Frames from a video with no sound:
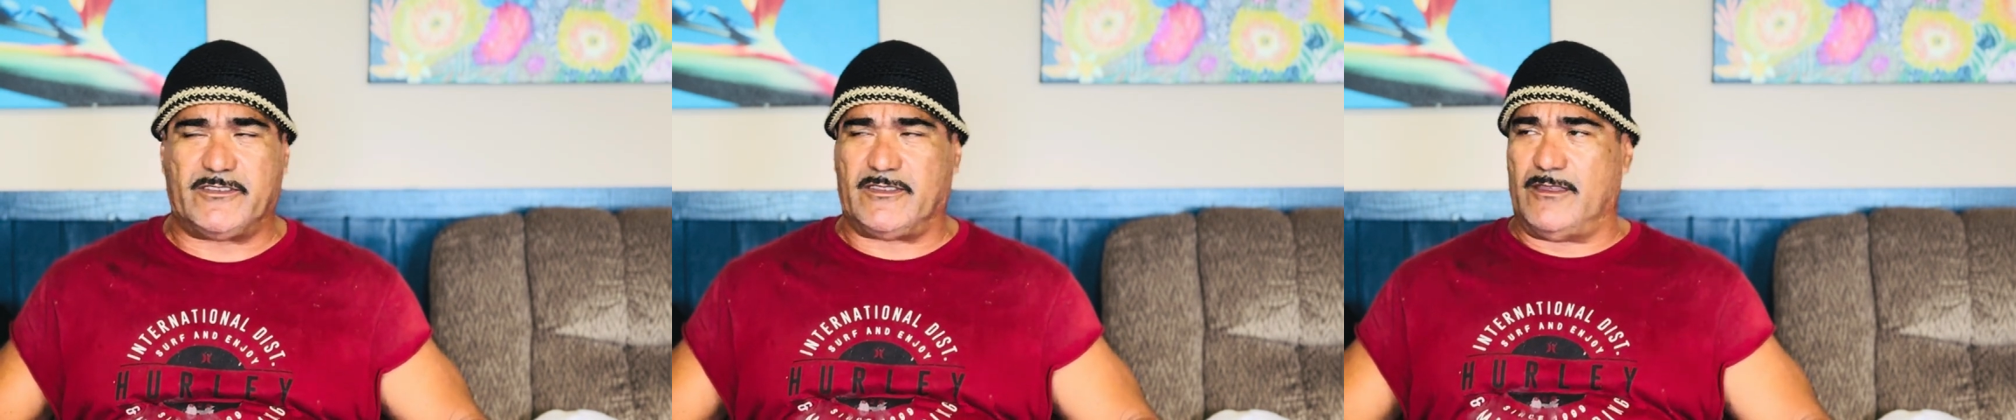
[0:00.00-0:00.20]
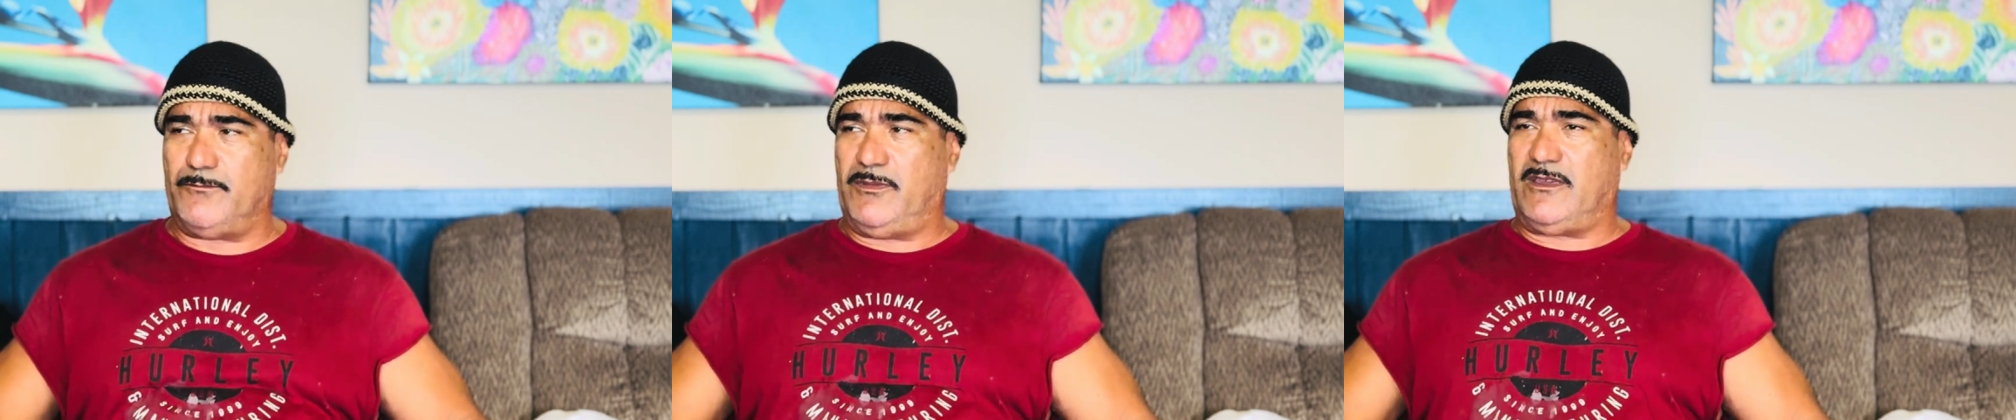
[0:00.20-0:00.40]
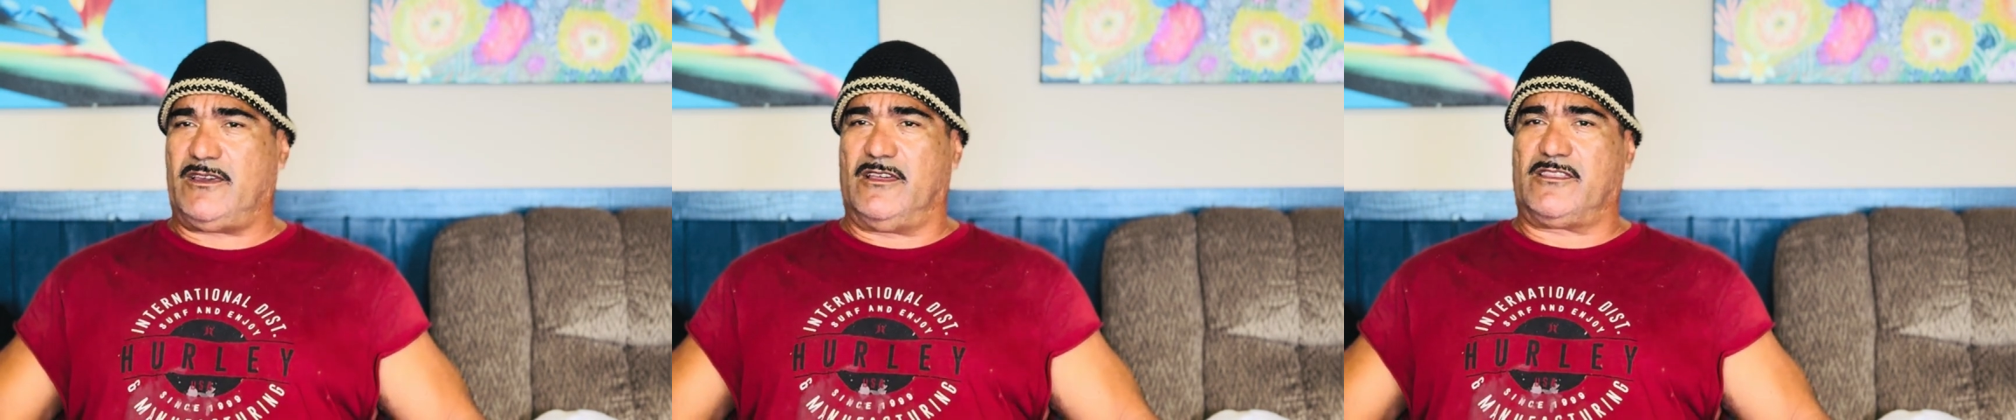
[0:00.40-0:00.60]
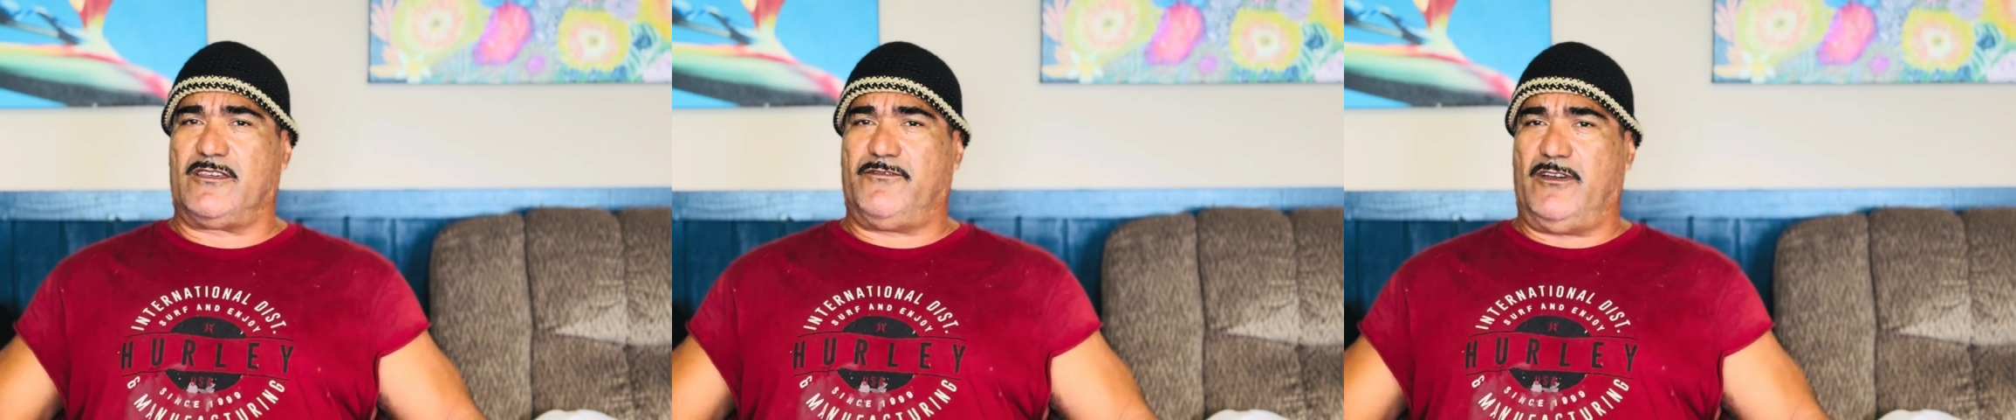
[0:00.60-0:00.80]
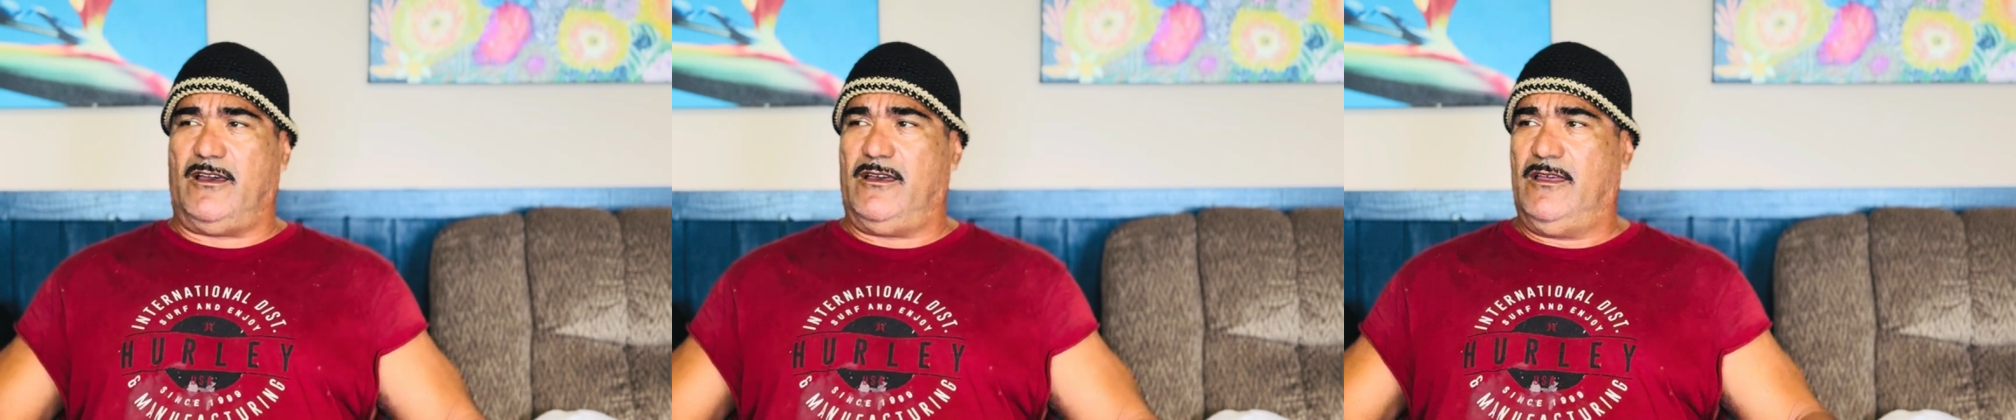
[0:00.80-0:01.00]
and because
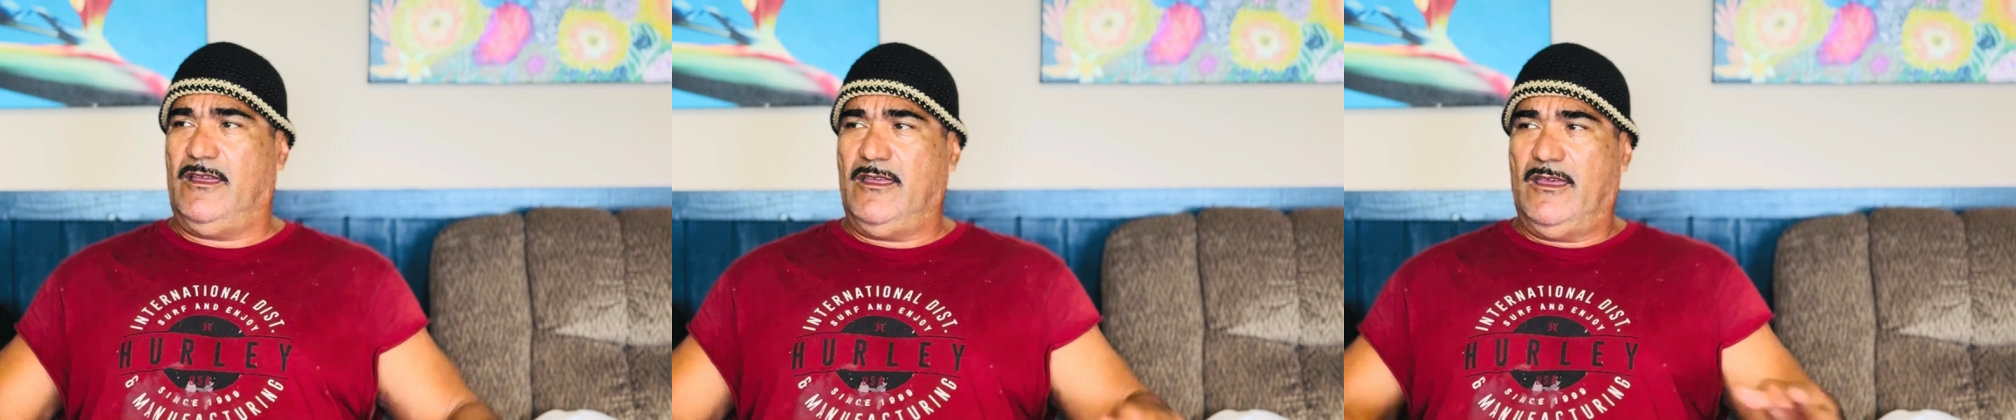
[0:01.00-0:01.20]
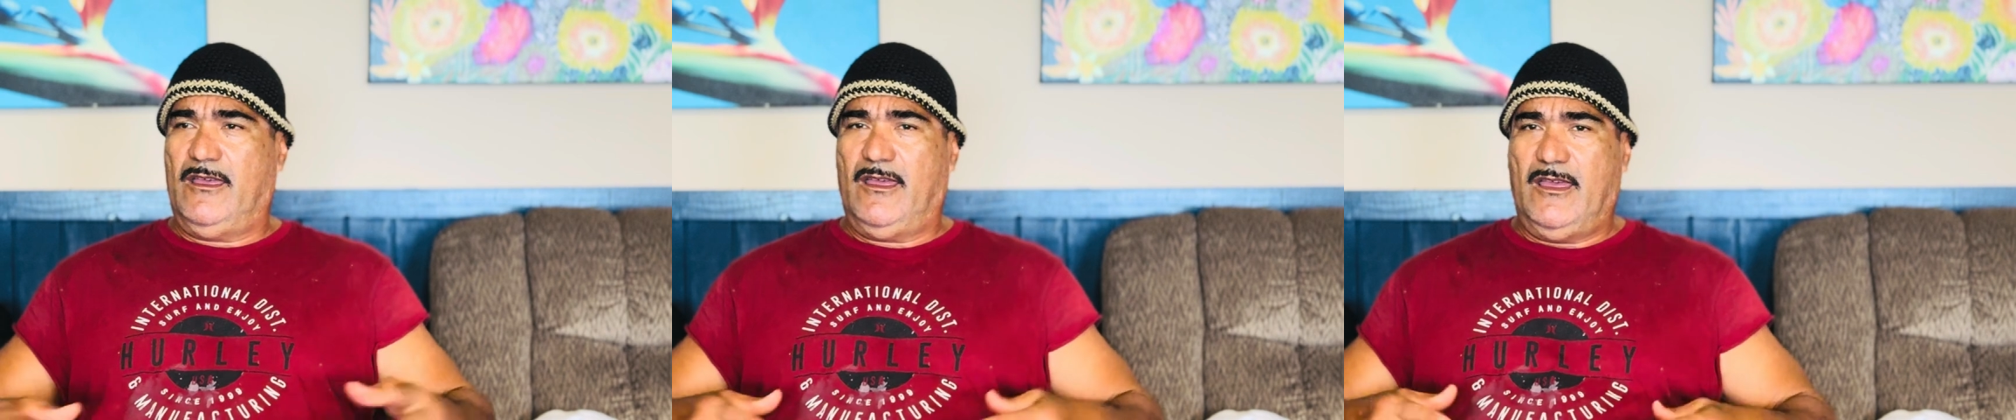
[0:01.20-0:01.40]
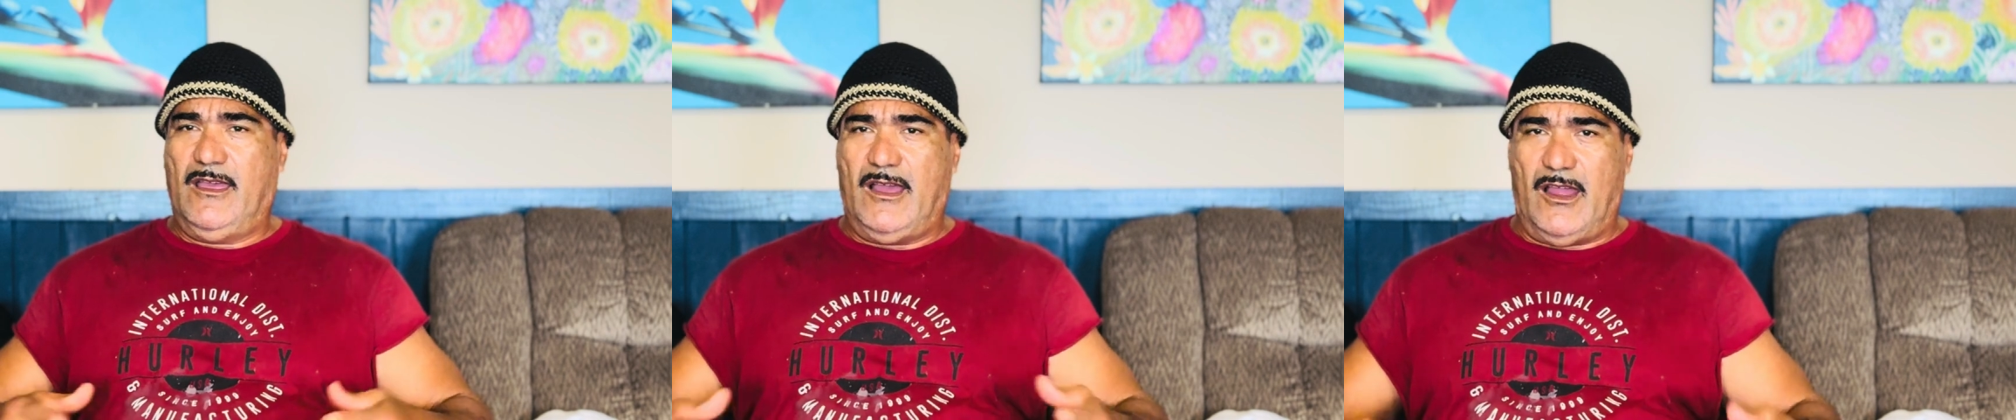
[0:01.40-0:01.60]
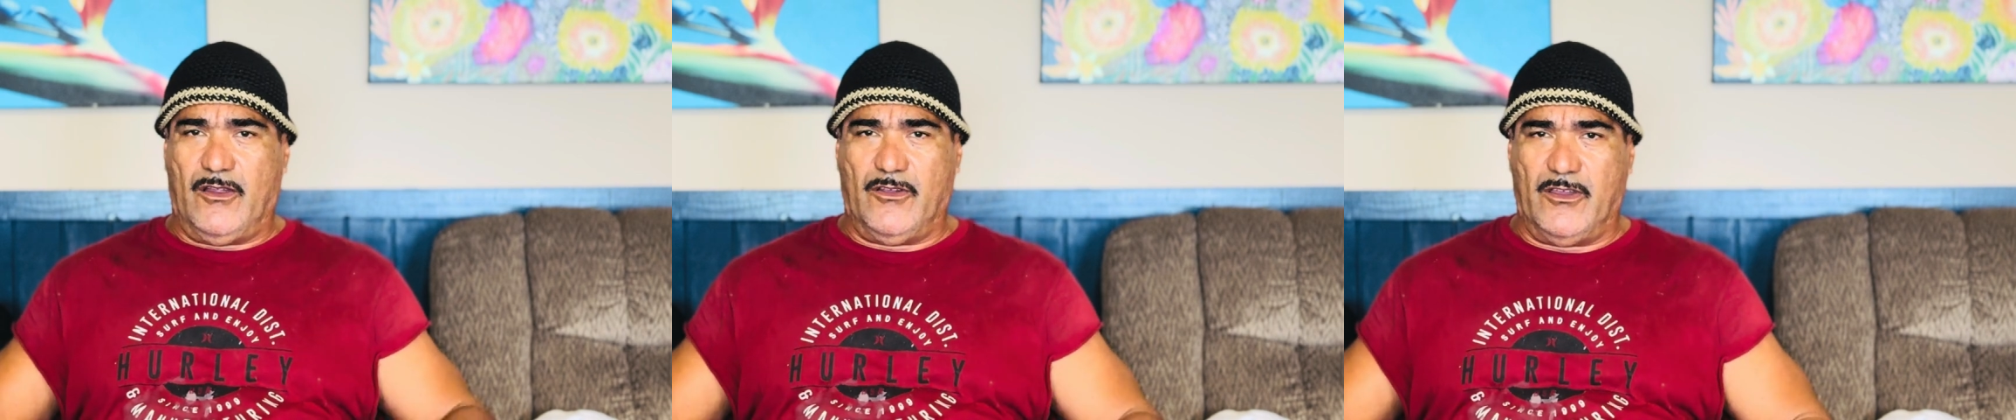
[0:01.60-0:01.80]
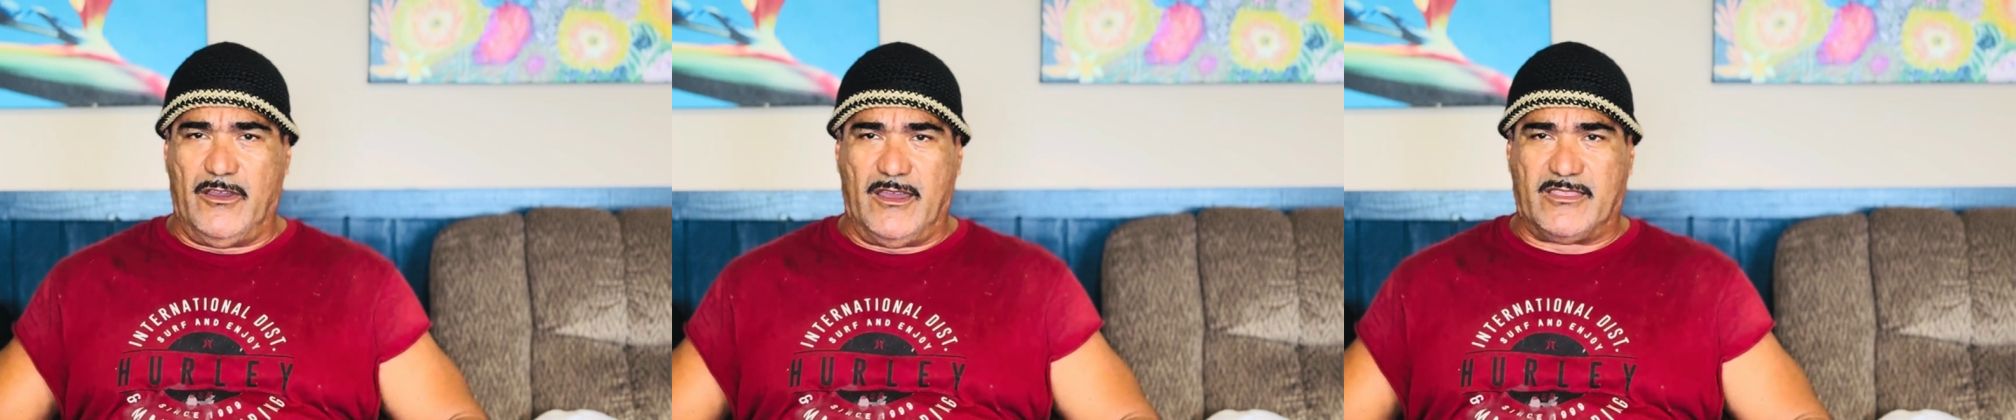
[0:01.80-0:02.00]
of our
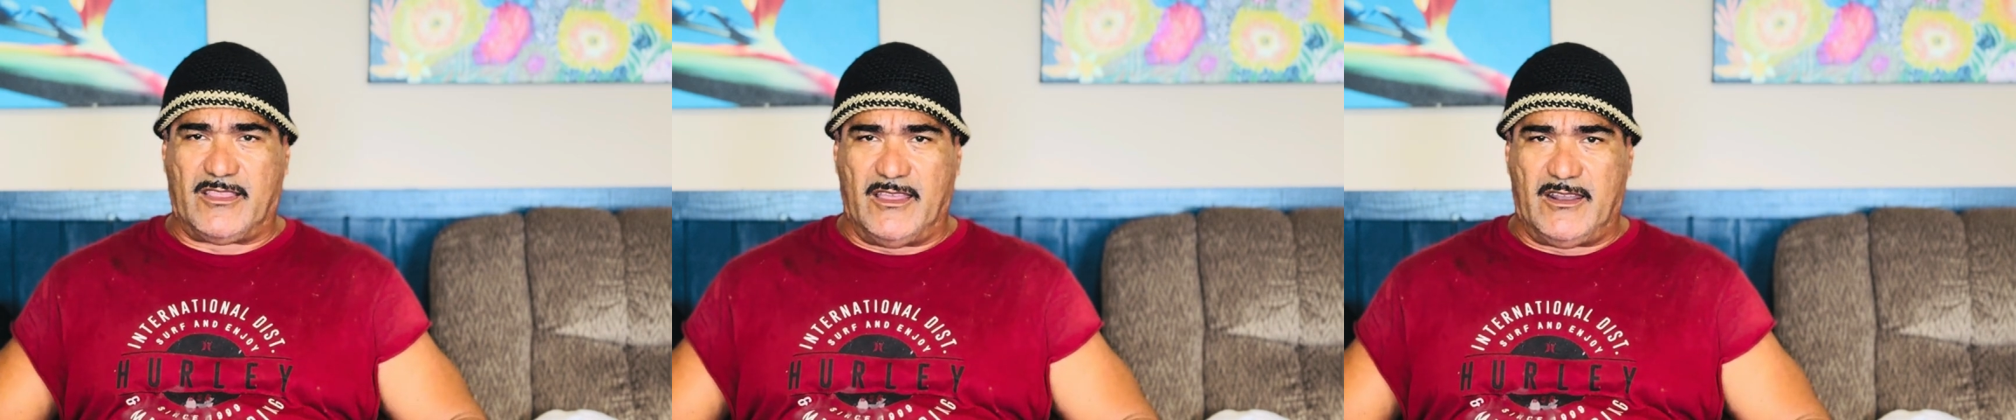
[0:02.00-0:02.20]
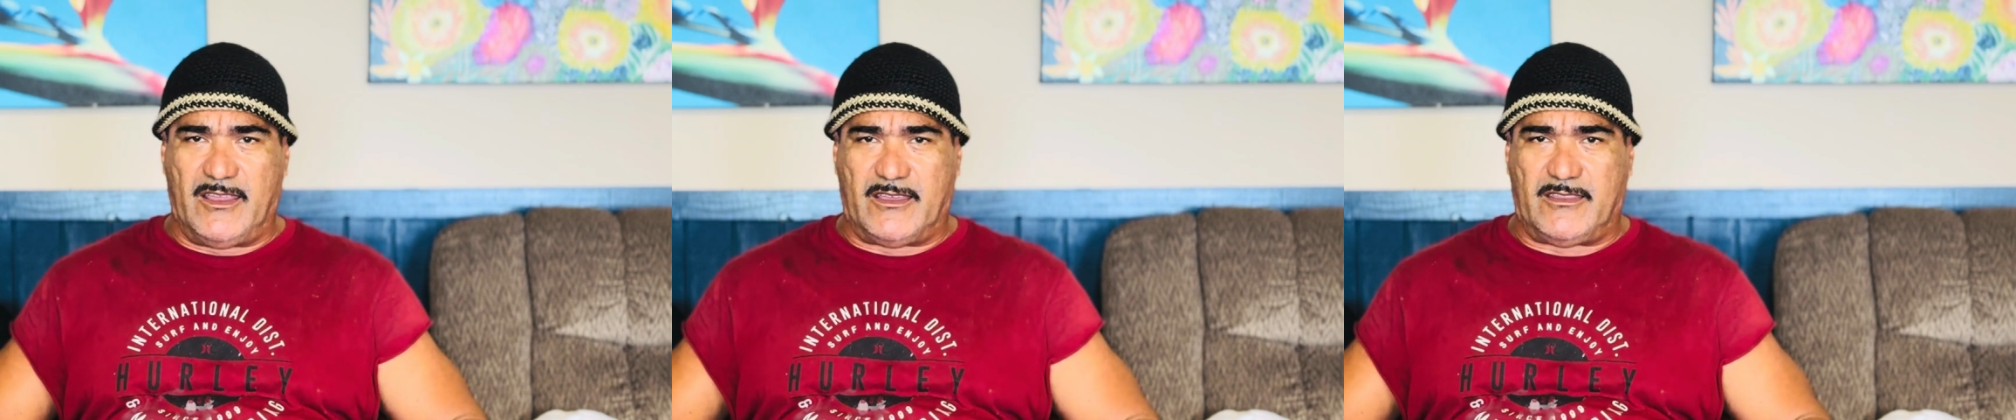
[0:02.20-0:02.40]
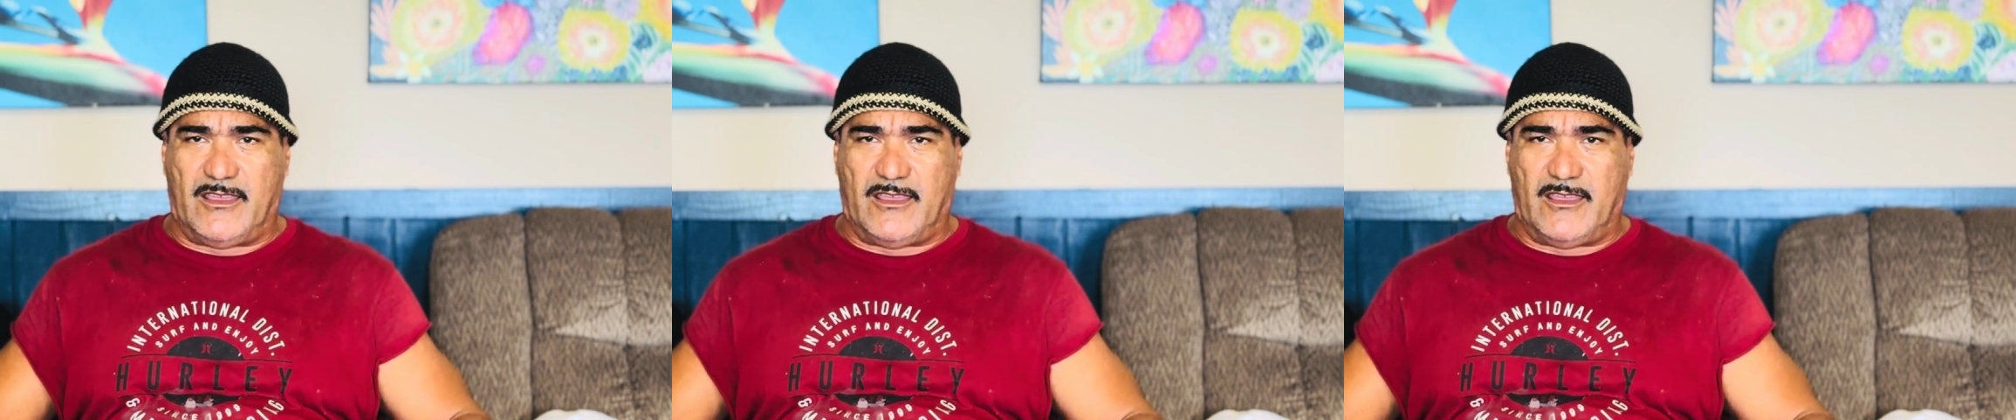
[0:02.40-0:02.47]
athletic